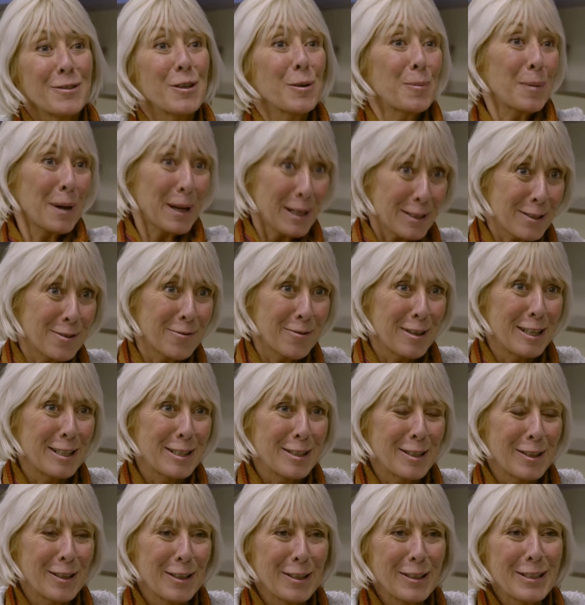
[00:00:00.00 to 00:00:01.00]
your past
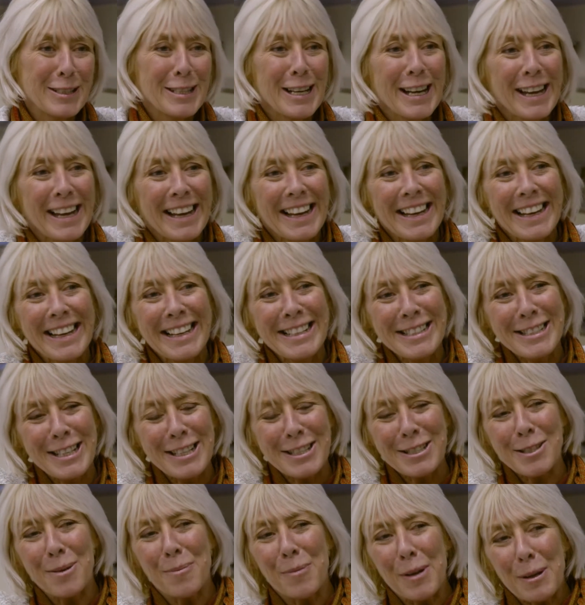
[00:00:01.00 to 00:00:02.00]
research. Is there
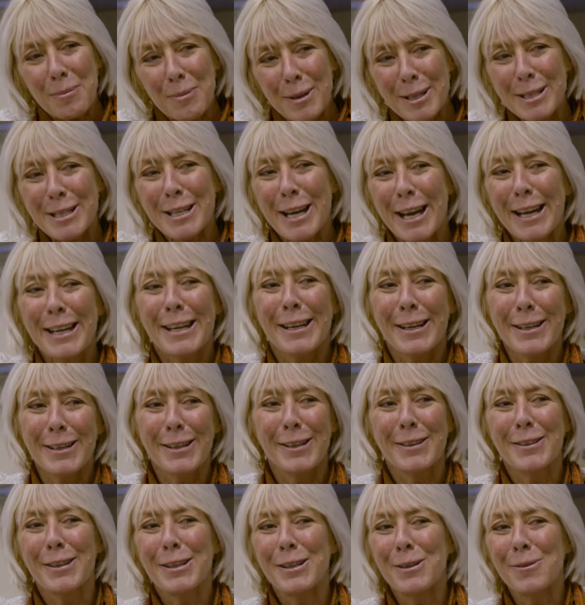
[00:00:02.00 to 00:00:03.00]
something
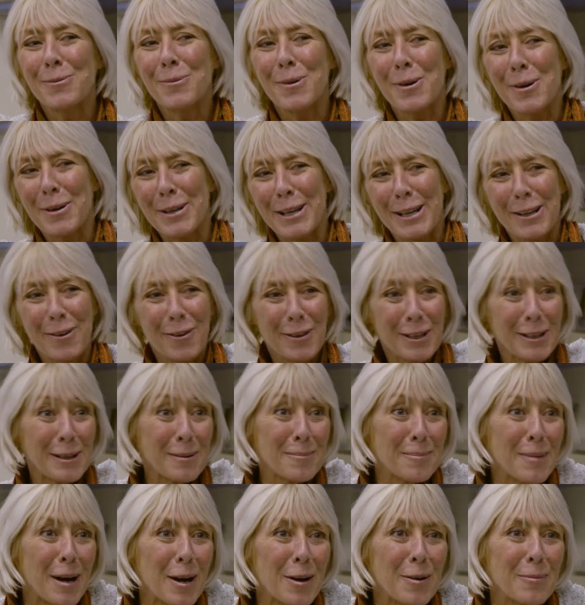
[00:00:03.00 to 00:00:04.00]
particular that you're working on at the
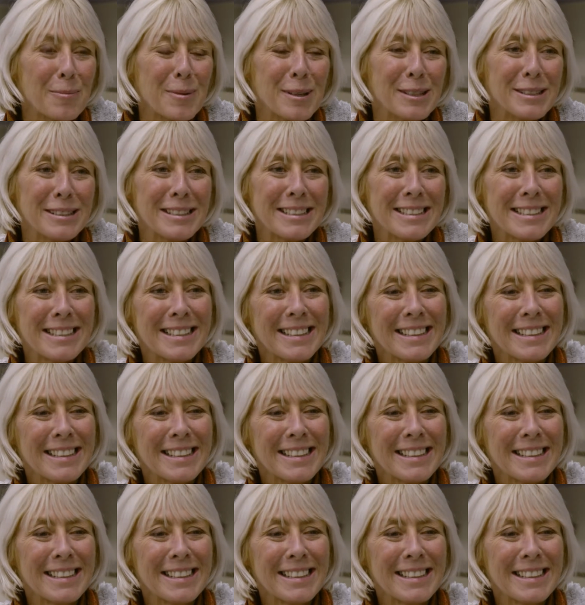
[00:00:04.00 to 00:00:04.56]
moment?